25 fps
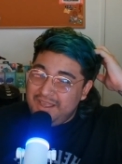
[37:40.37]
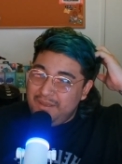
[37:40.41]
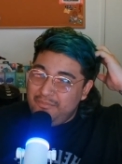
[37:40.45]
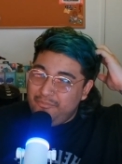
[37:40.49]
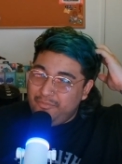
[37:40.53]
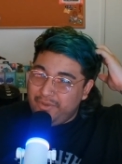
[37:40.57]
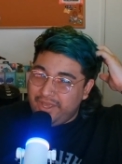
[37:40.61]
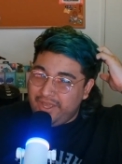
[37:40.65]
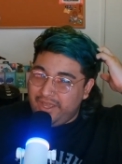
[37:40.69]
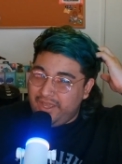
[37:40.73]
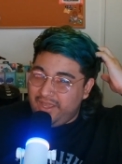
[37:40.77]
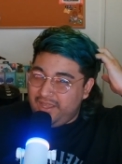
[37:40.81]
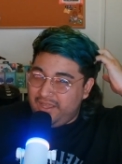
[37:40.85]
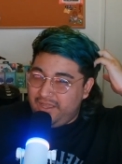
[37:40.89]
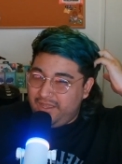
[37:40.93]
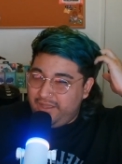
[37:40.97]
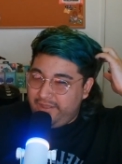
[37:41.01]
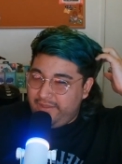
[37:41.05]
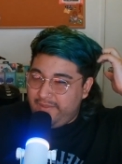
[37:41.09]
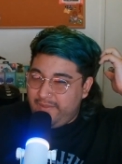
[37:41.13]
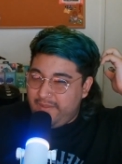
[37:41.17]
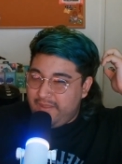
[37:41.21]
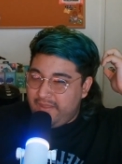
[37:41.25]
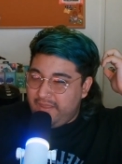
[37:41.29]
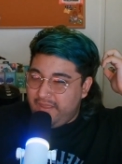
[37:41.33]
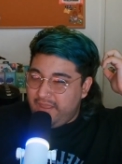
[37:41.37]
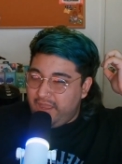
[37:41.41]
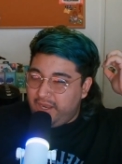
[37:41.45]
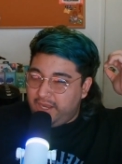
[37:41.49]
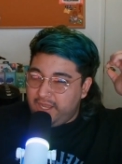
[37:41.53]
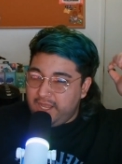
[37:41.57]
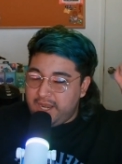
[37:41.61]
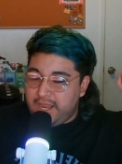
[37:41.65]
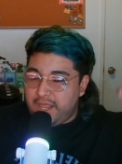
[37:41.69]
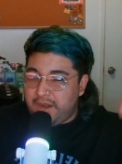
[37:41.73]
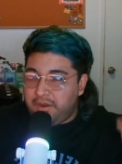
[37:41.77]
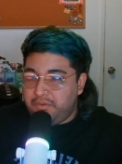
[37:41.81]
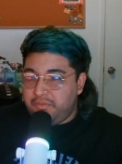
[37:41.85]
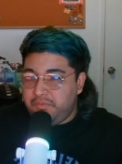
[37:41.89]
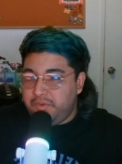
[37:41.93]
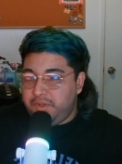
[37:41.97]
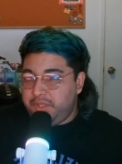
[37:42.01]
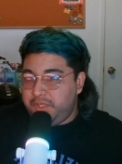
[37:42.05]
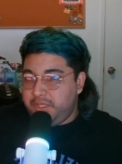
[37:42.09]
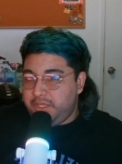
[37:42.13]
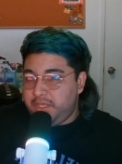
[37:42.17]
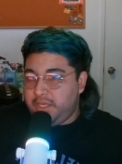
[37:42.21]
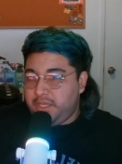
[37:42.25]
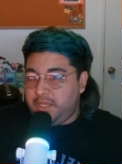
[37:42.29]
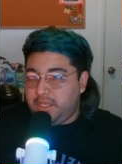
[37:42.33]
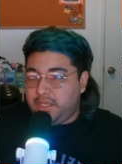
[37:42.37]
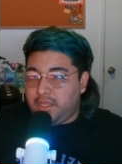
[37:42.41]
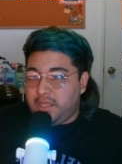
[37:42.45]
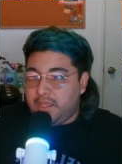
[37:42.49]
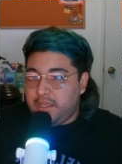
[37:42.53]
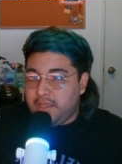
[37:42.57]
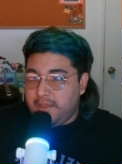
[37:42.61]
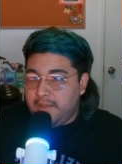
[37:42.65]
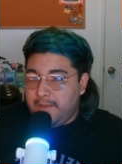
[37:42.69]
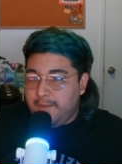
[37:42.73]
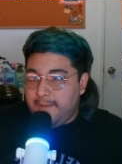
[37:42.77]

but again, I don't really